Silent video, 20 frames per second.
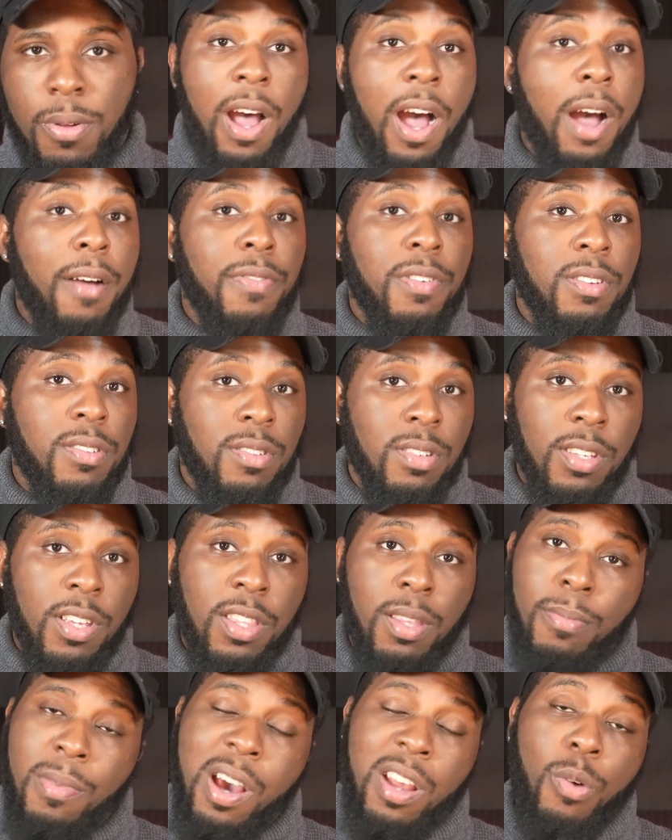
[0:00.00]
Obviously,
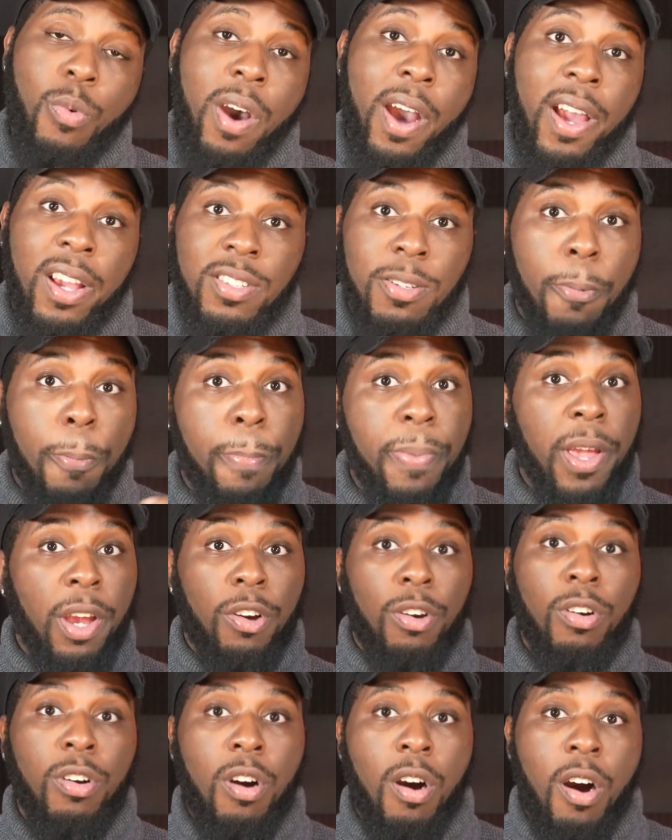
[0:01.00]
the Model Y is a
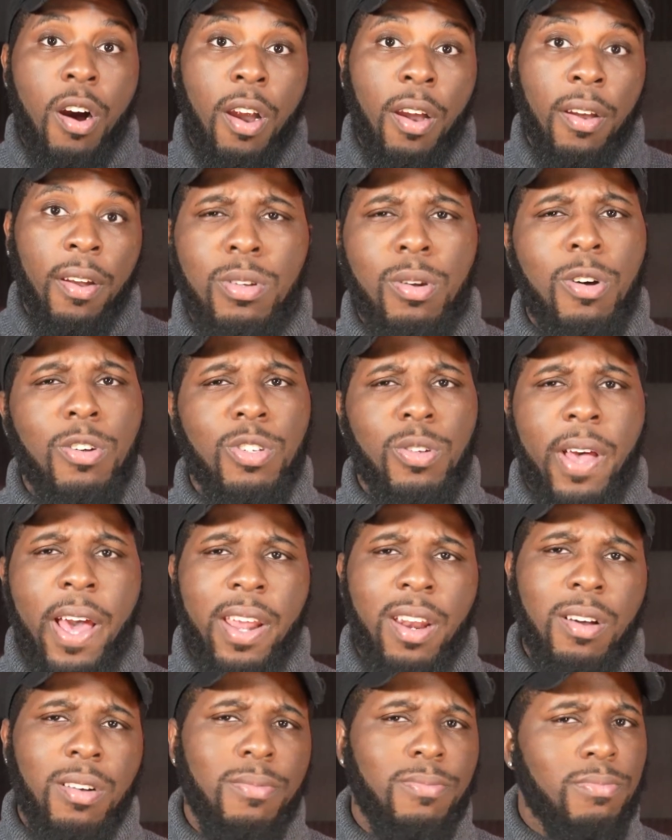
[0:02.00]
bigger car. It also
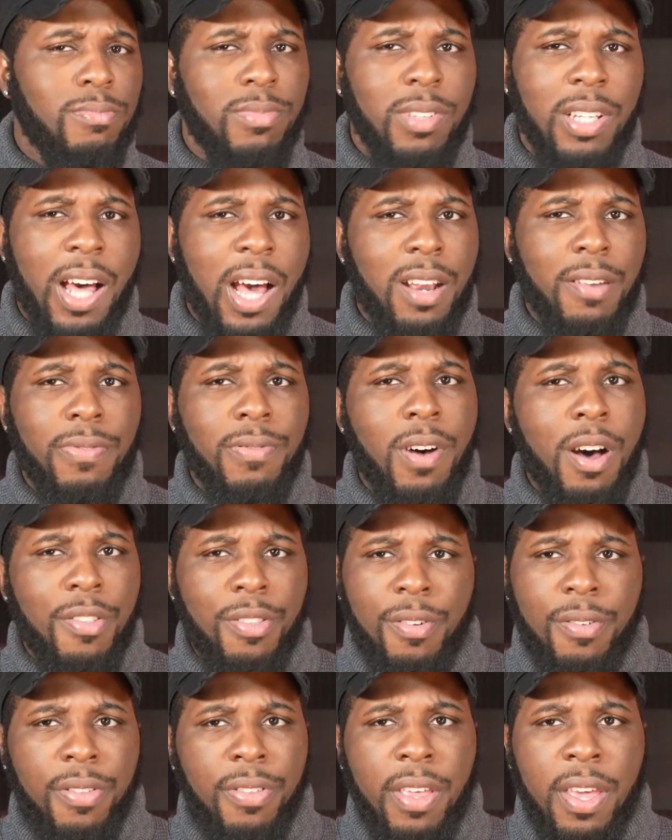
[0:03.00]
had a lot of
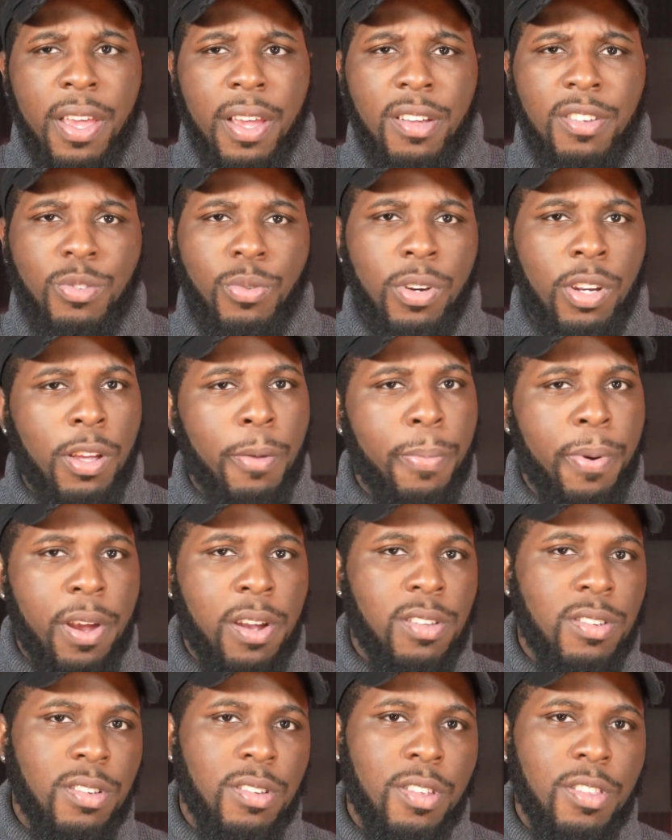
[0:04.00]
other things when
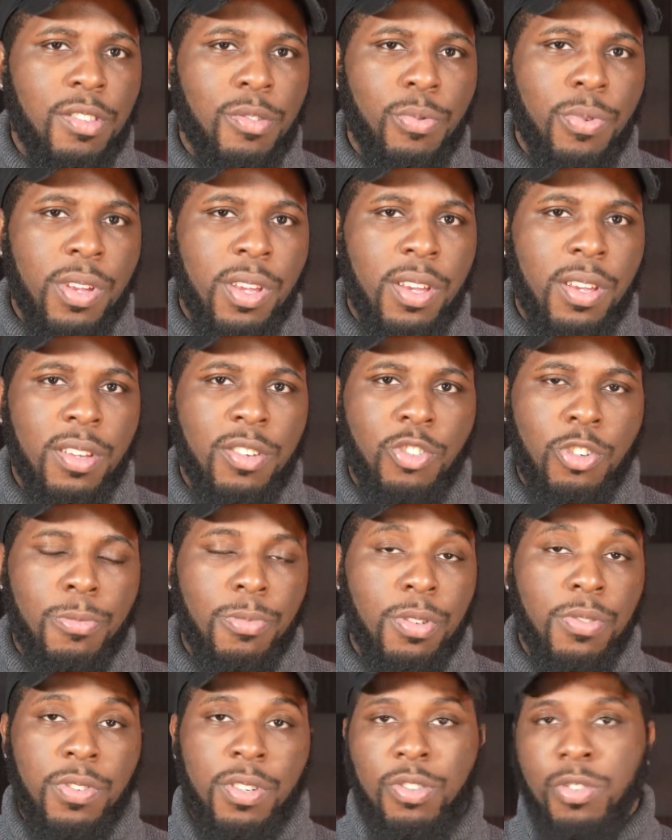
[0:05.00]
compared to the 3 in
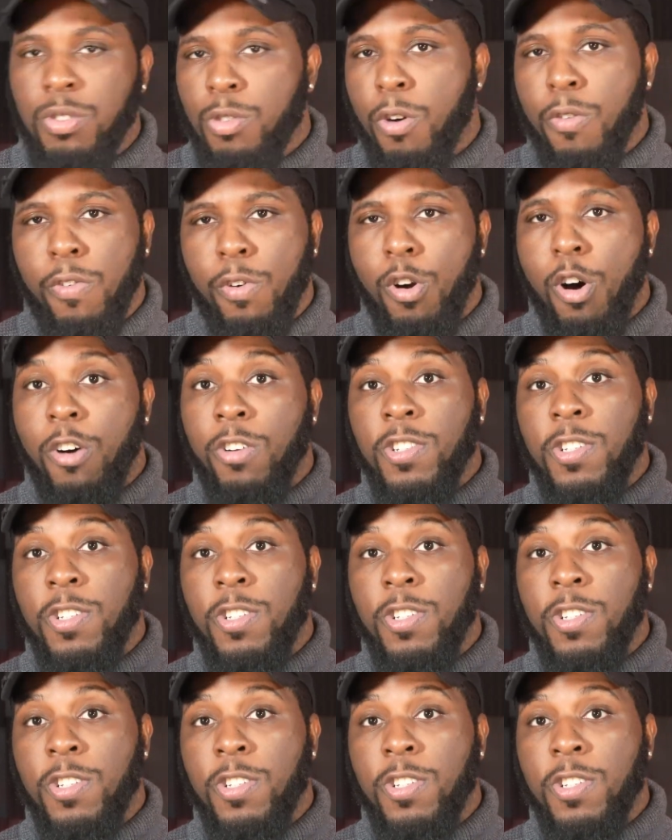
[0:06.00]
terms of just overall